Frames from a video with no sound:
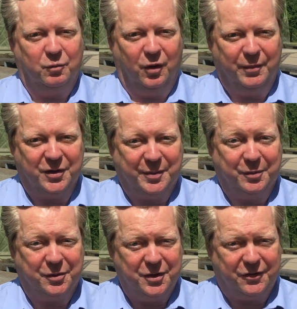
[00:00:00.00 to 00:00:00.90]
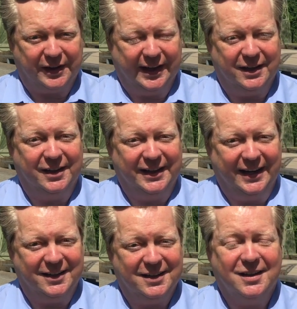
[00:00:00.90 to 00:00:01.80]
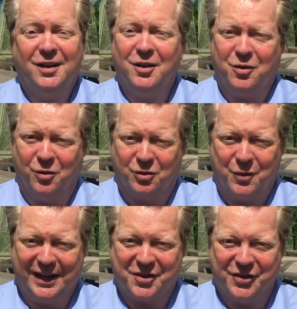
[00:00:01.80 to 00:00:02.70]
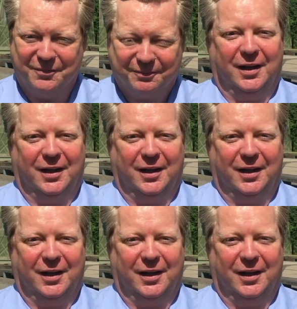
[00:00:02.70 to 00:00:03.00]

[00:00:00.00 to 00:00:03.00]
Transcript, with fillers: what most people do forget at the end, a call to action.